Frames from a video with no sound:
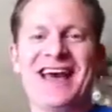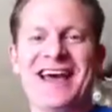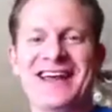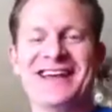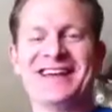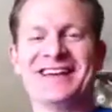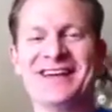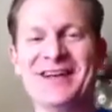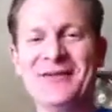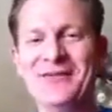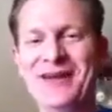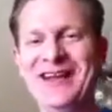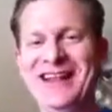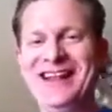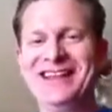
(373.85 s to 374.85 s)
at it.
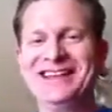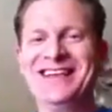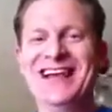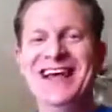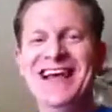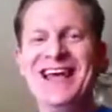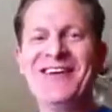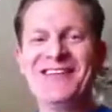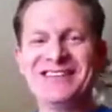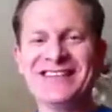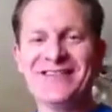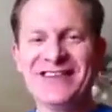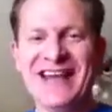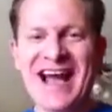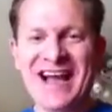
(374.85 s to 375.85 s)
It wasn't
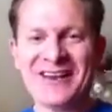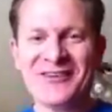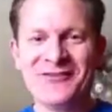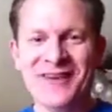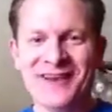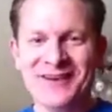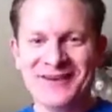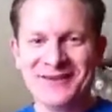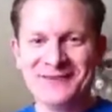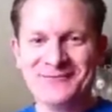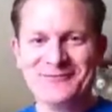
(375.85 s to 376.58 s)
even activated.